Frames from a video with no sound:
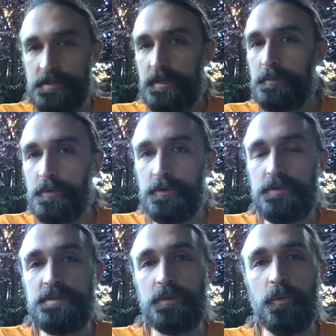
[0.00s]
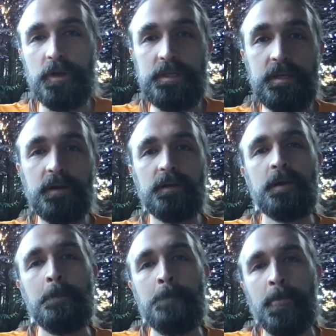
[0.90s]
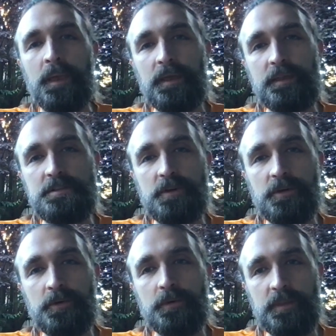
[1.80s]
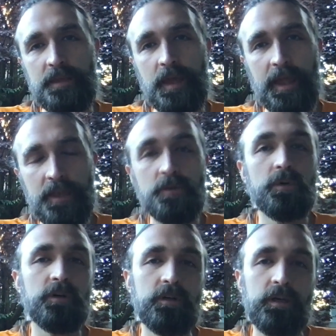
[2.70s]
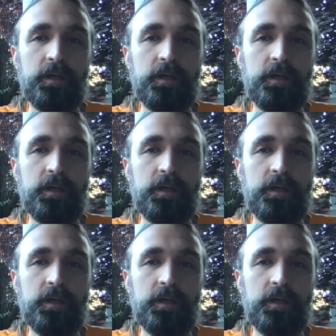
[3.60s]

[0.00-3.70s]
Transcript: moons in 1 year, and so the annual